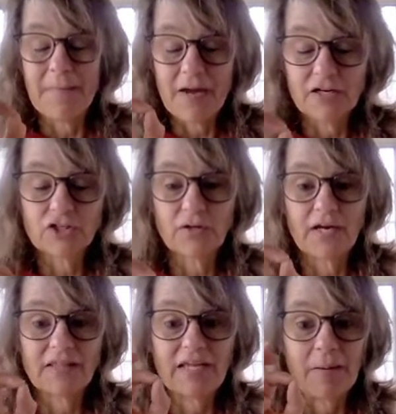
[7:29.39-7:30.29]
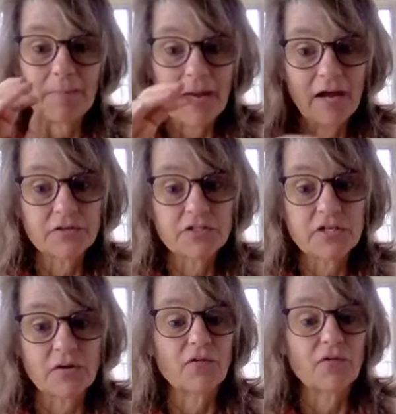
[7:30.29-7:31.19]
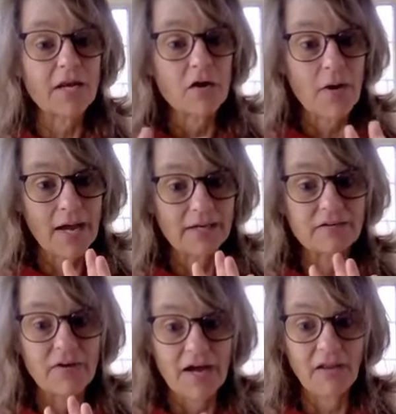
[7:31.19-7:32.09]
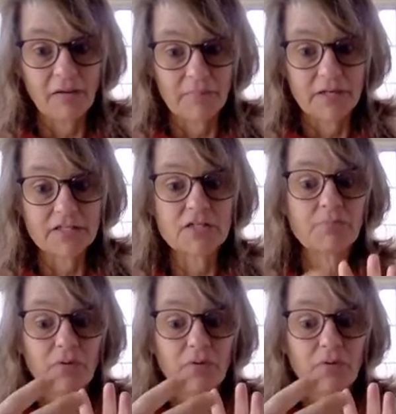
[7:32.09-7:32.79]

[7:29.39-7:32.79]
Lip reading: measuring the amounts of radioactive elements